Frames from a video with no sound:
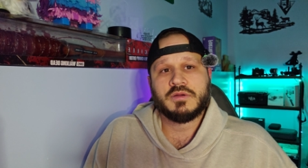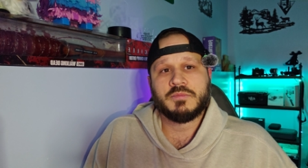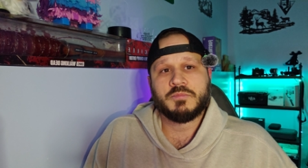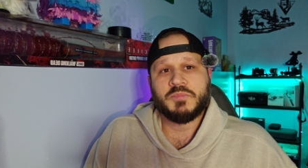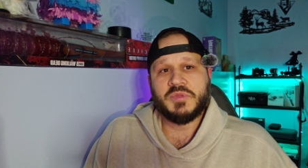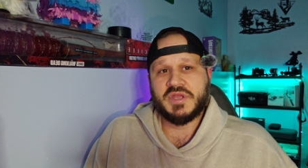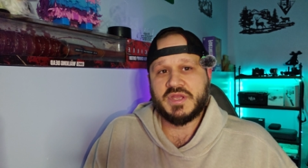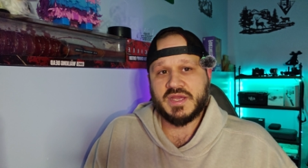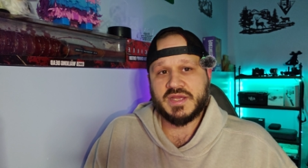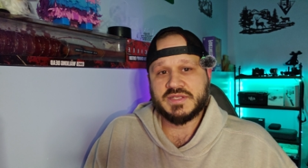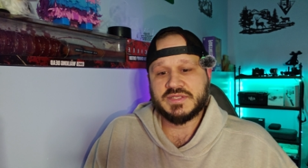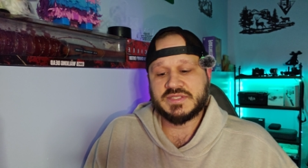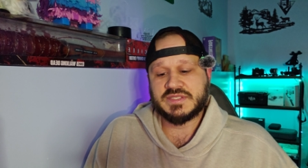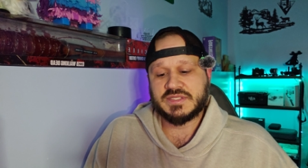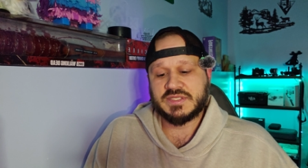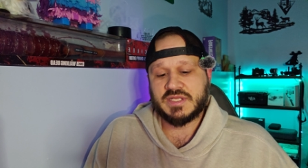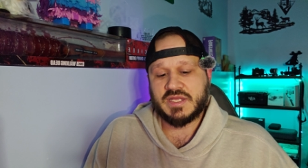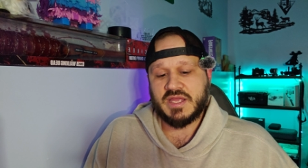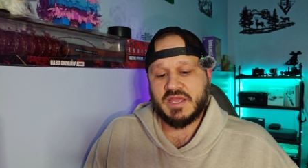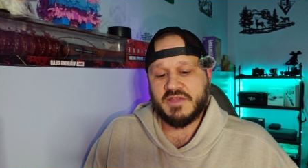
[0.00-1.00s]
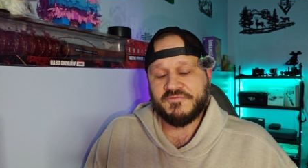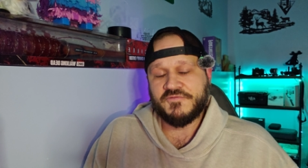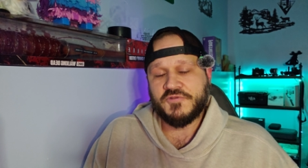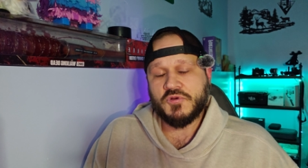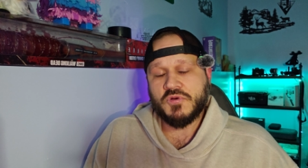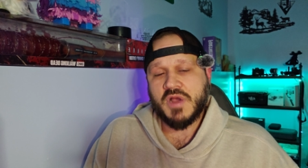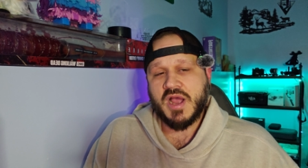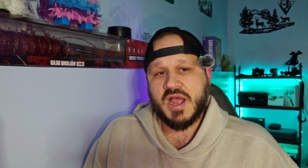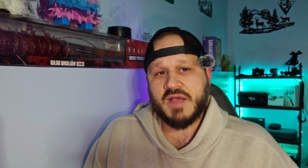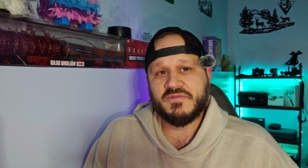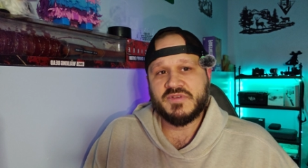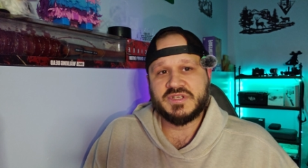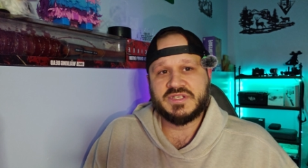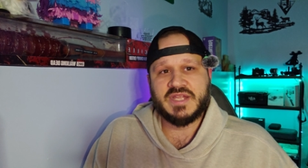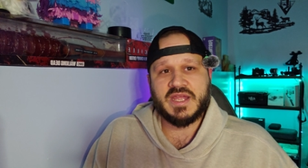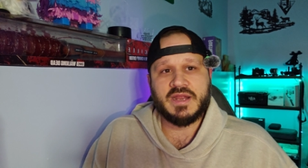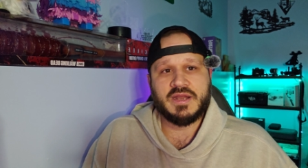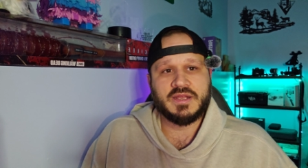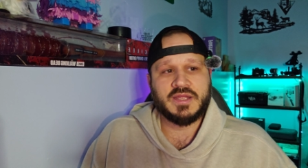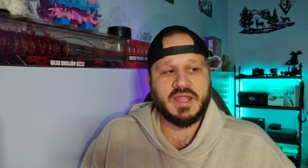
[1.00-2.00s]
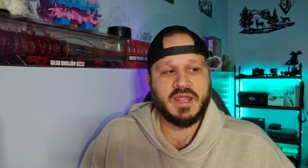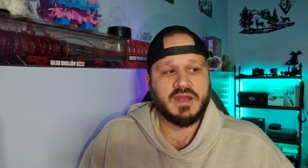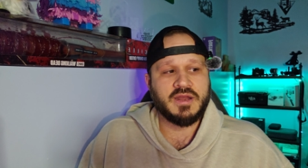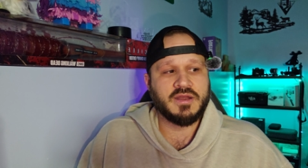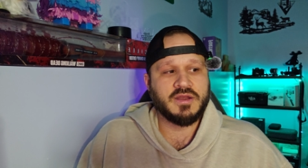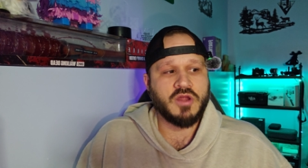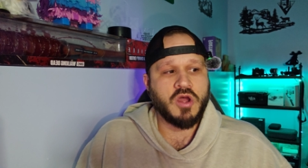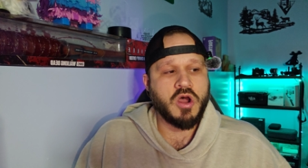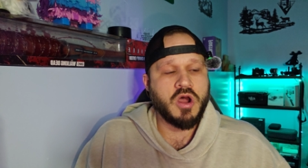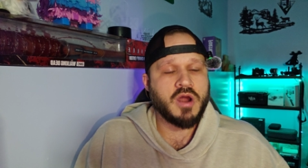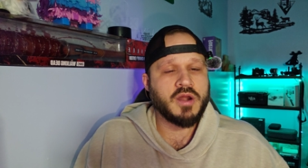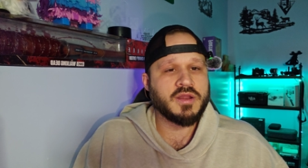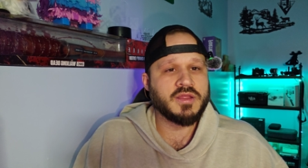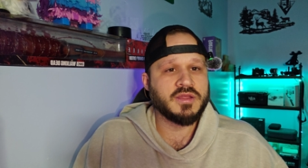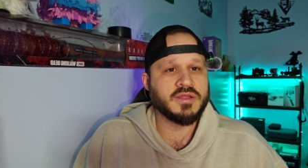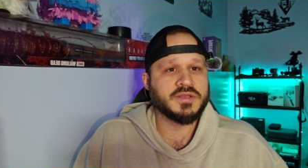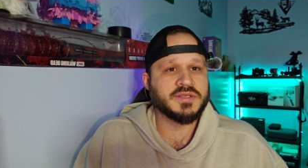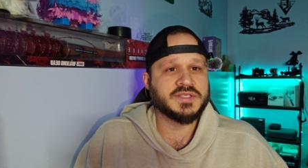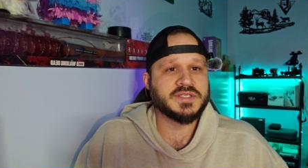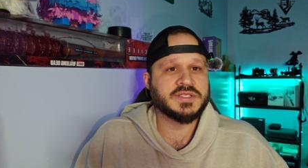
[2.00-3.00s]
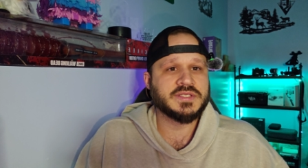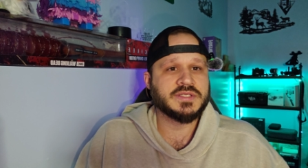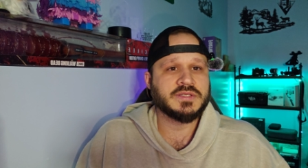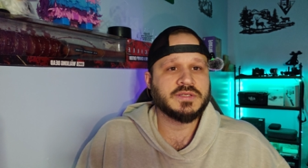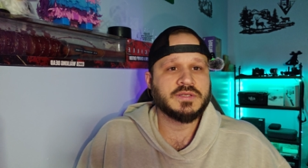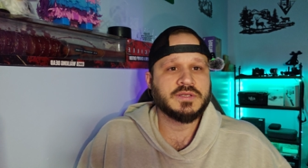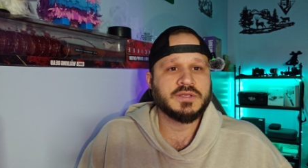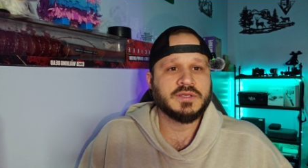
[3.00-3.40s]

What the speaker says: Because if you have a dedicated audience,